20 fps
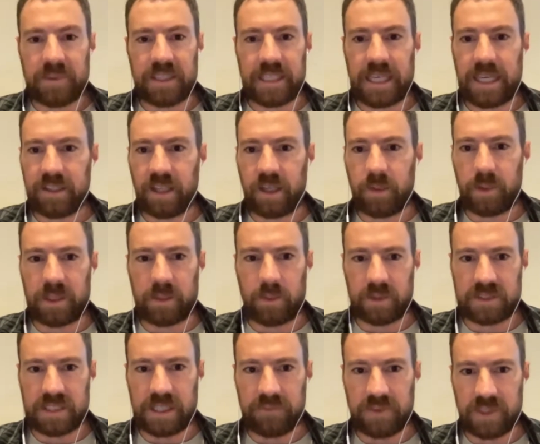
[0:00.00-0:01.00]
thing, Hendo, when you
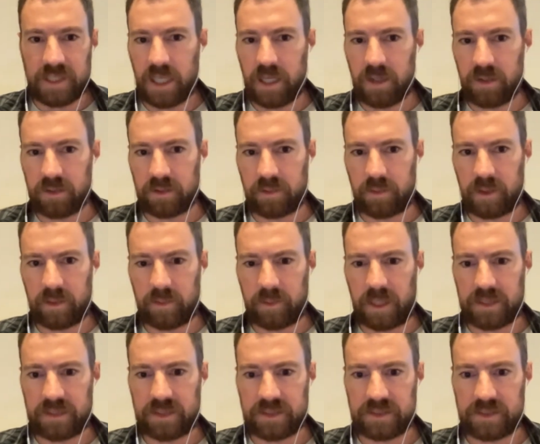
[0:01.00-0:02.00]
watched that video? Or am
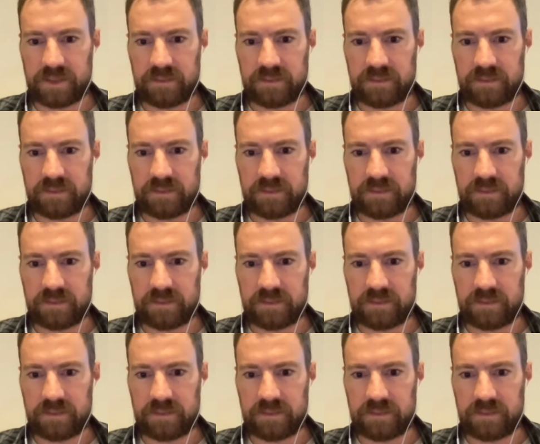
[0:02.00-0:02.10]
I just?